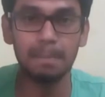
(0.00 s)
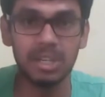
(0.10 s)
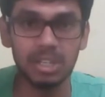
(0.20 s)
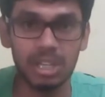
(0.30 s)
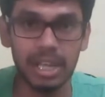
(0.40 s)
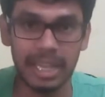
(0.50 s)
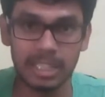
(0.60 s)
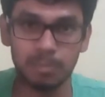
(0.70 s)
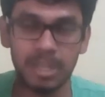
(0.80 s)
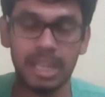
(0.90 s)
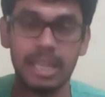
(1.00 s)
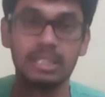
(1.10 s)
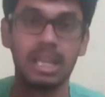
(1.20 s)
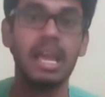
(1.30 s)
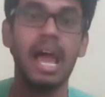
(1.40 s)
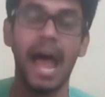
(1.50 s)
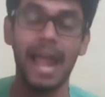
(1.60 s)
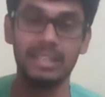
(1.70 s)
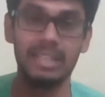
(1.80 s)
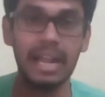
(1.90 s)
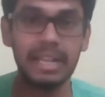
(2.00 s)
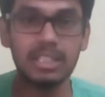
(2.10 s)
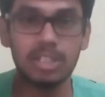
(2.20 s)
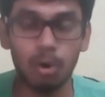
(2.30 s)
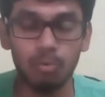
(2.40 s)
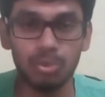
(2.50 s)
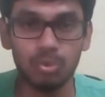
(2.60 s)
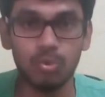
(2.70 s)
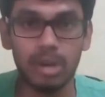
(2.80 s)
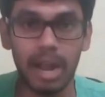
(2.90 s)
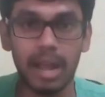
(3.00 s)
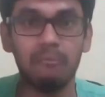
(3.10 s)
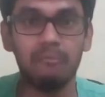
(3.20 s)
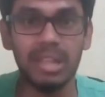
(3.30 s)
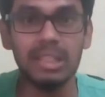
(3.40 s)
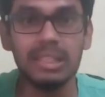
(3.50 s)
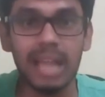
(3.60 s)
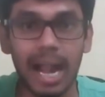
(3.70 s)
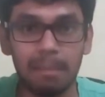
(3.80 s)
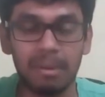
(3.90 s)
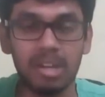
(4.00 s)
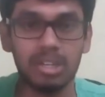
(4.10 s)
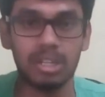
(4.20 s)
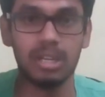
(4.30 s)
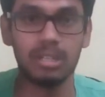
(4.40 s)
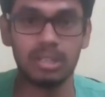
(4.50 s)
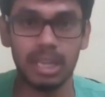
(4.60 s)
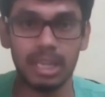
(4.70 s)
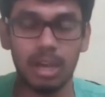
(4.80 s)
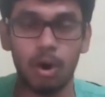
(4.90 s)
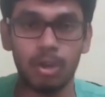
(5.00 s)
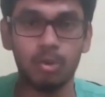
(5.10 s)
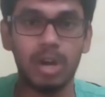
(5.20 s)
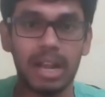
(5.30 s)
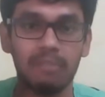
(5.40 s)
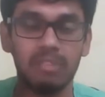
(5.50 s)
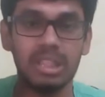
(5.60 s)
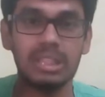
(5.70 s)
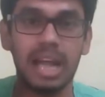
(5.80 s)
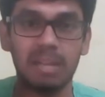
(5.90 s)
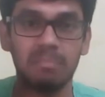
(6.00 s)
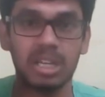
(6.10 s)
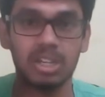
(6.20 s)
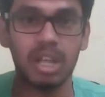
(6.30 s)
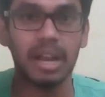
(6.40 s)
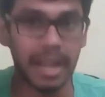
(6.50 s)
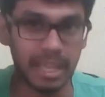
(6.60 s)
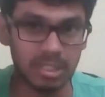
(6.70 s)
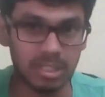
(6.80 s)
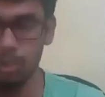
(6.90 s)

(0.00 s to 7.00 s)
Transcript: particular experience, and that is how you gotta win that particular thing or you gotta win that particular race.